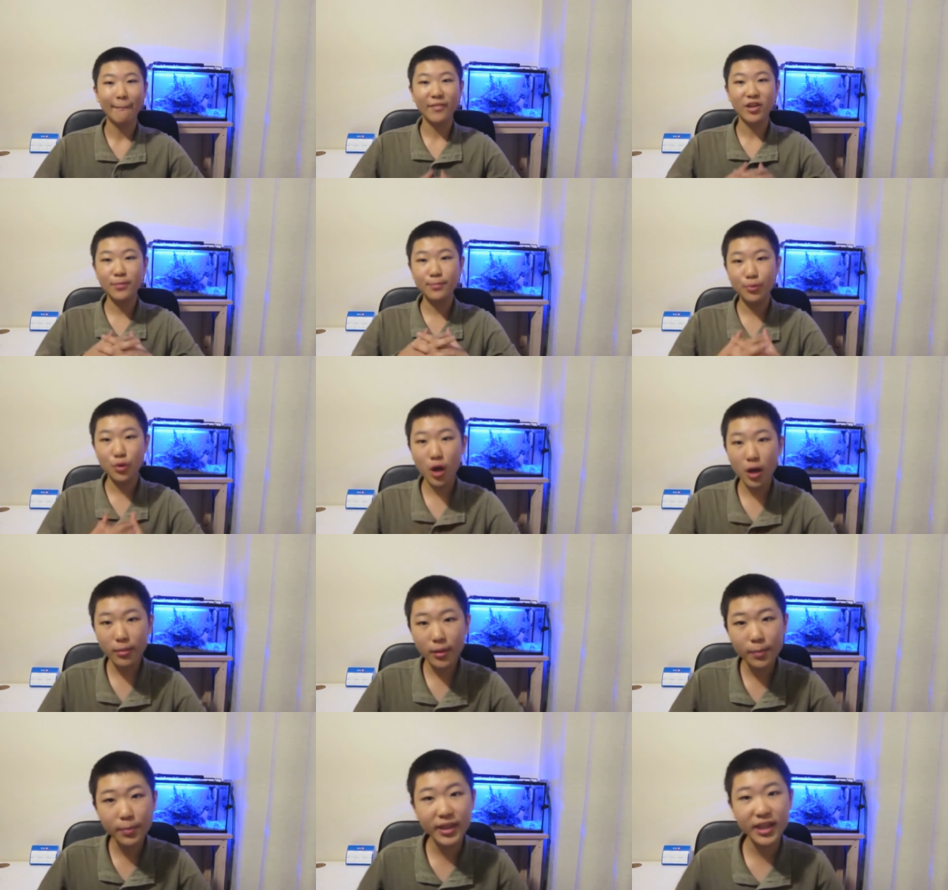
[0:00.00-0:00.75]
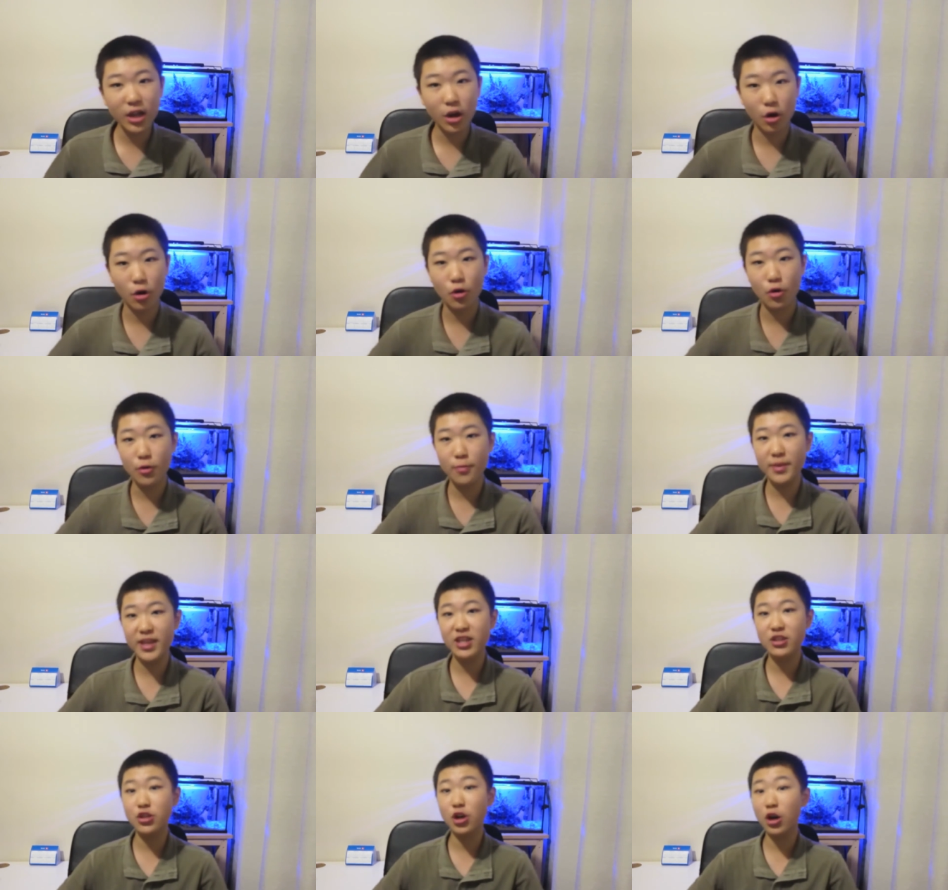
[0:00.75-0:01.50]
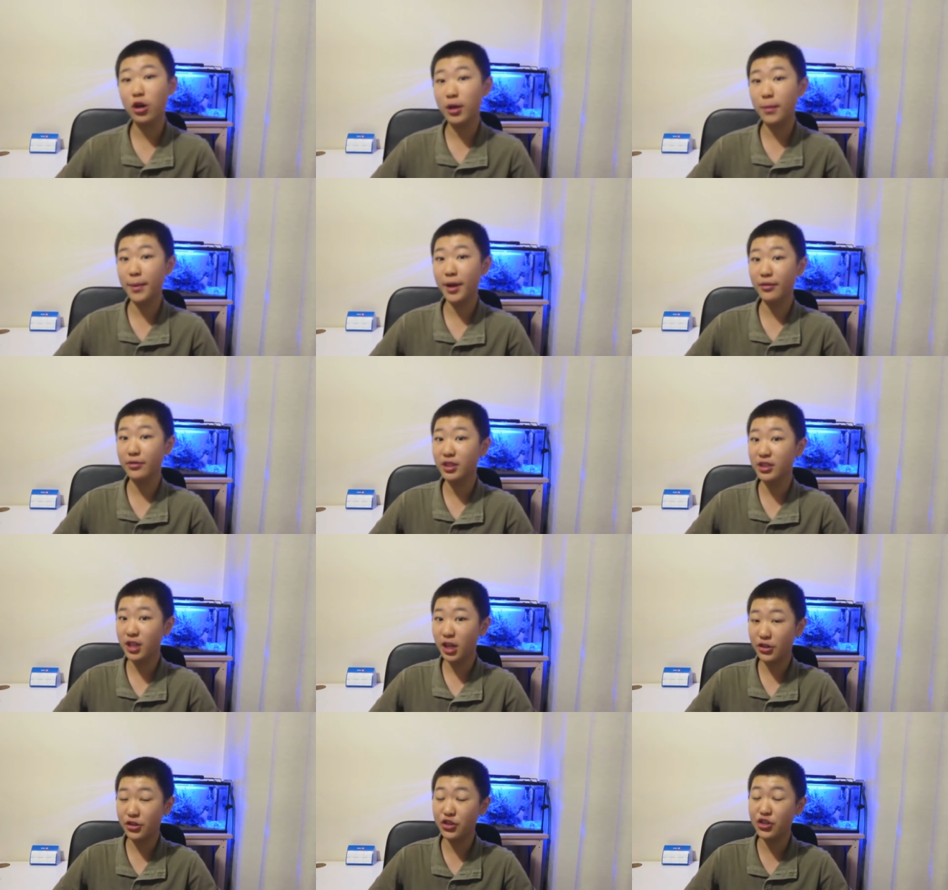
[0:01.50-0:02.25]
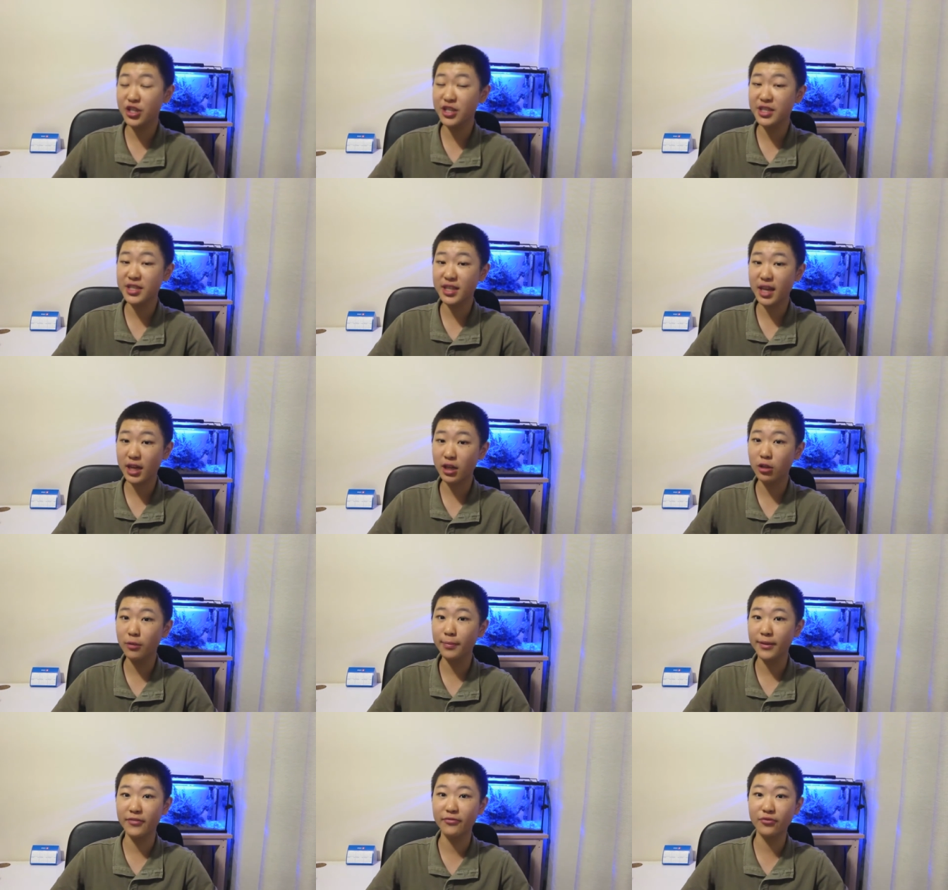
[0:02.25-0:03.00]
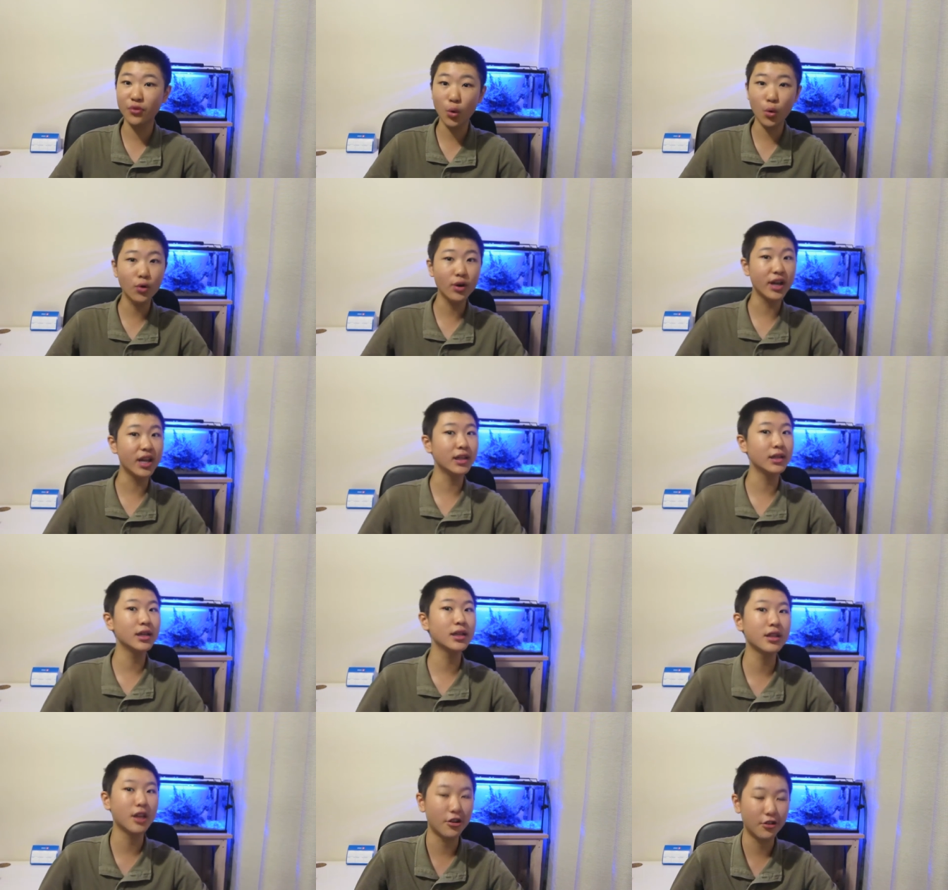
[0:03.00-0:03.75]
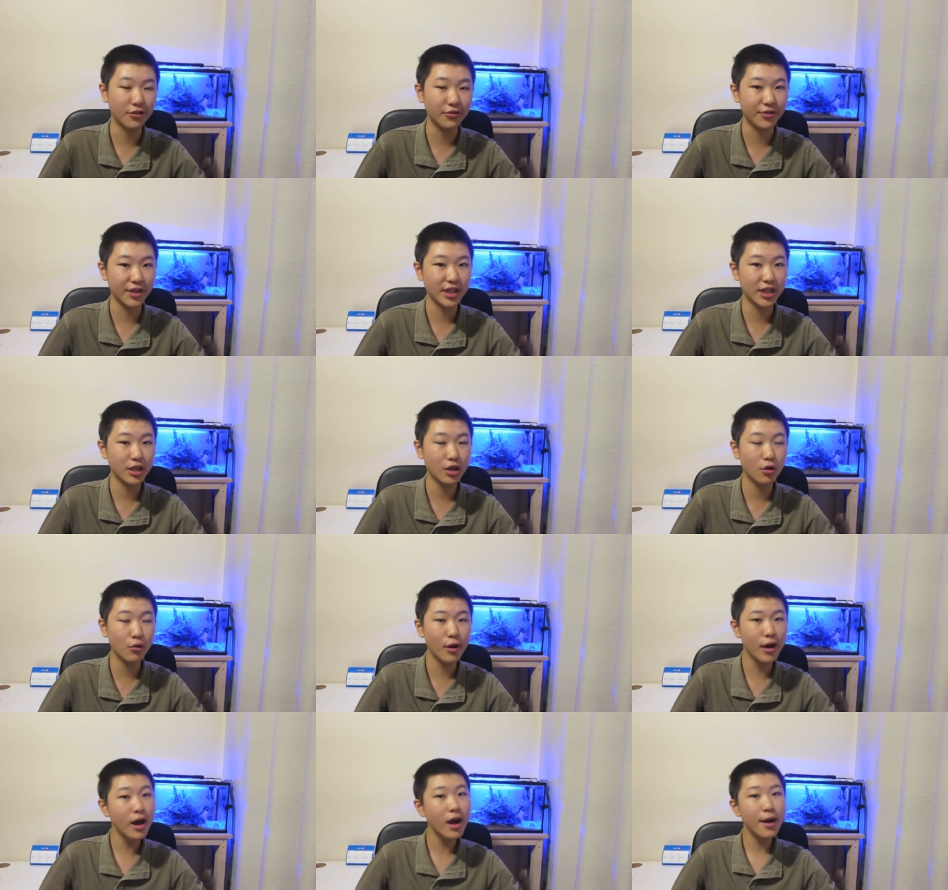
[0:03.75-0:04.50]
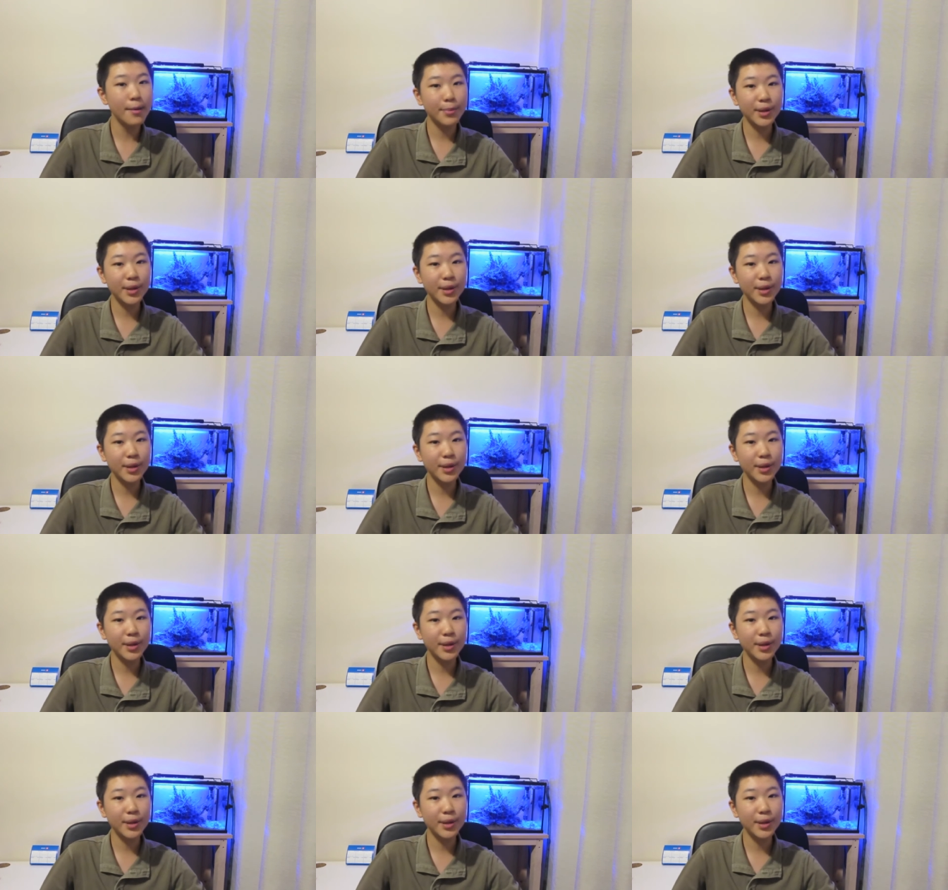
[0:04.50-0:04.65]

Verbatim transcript: You probably heard me talk about the nitrogen cycle before in another video,